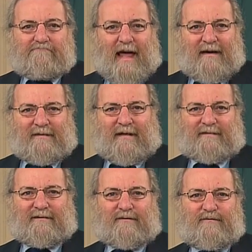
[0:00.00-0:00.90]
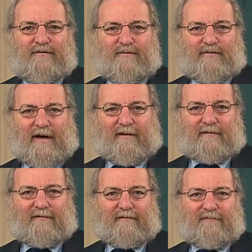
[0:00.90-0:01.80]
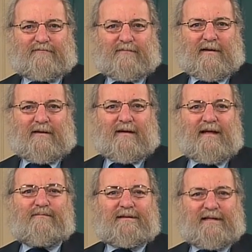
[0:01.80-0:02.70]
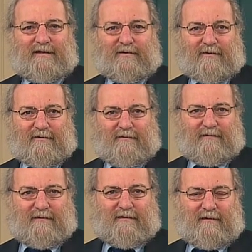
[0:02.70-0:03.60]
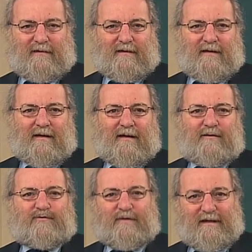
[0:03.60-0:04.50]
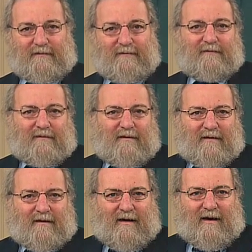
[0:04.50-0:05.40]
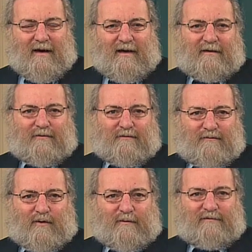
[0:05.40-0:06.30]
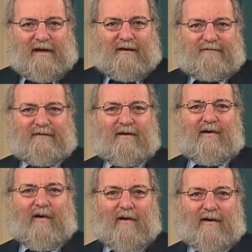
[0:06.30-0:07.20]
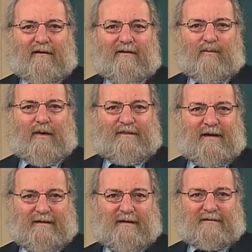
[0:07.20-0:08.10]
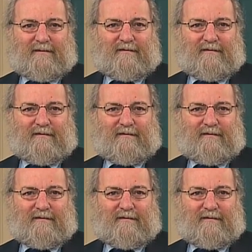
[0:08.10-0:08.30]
and in testing of food products. In particular, trees, another form of life, are what they eat.